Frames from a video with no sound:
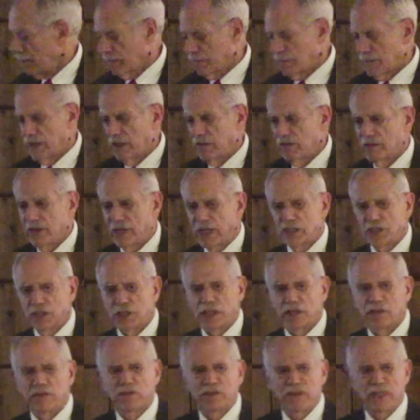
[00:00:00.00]
The
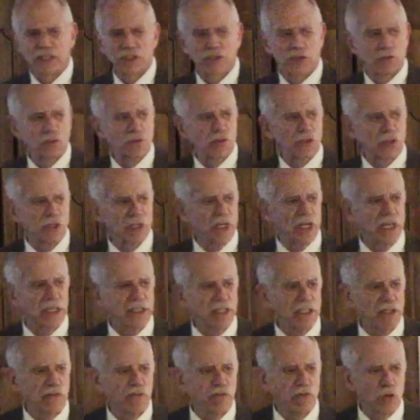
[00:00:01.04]
invasion was in
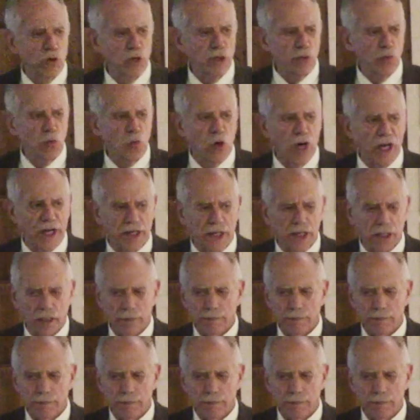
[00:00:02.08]
1941.